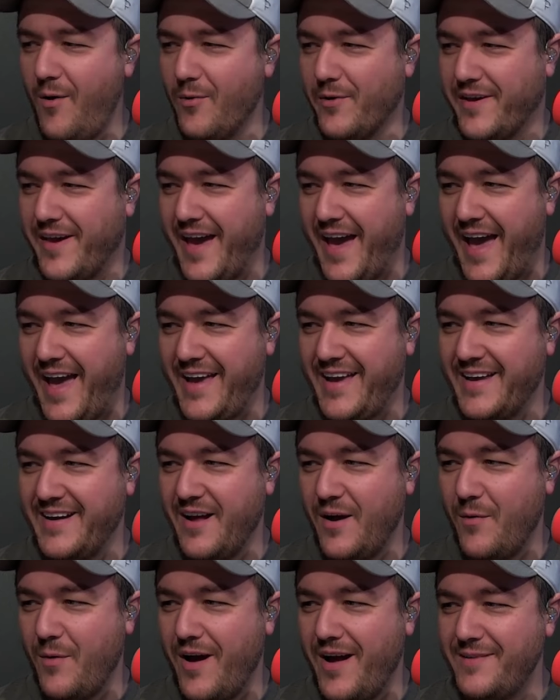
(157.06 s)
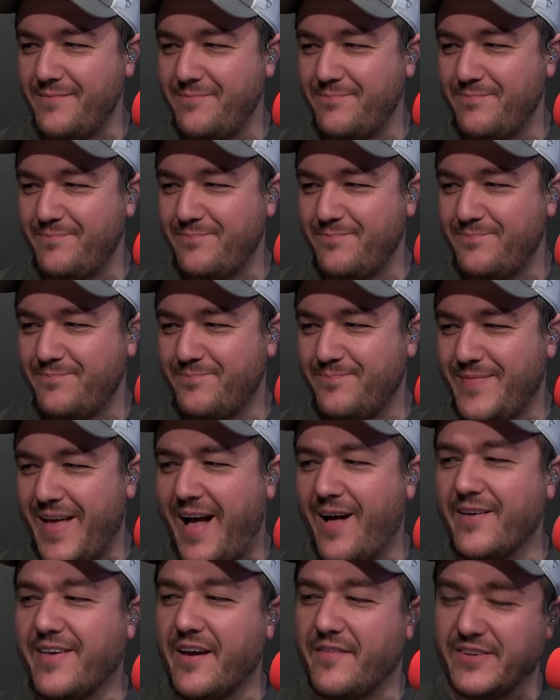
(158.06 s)
Okay, you know what?
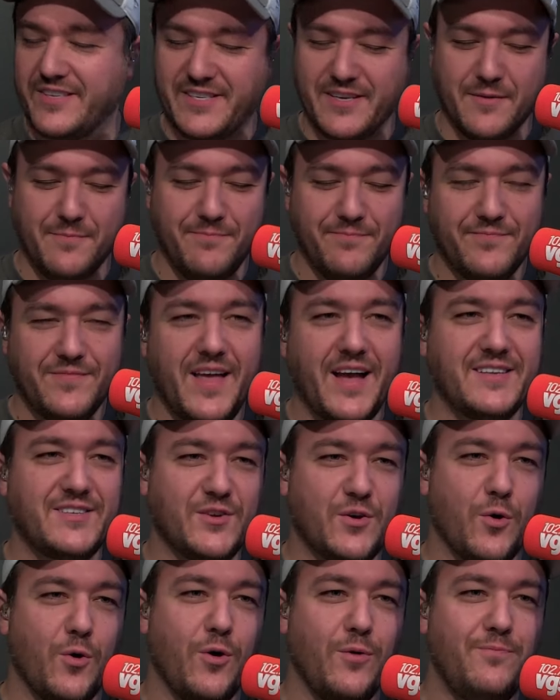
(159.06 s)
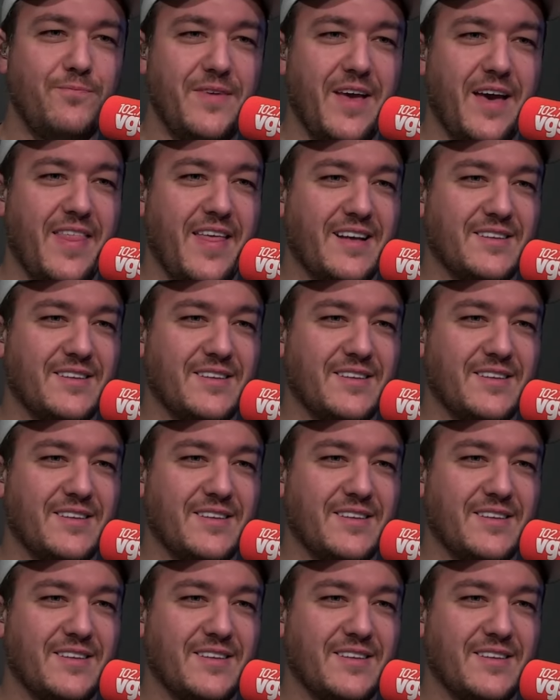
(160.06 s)
I'll give it to them. That's cool. Yeah, that's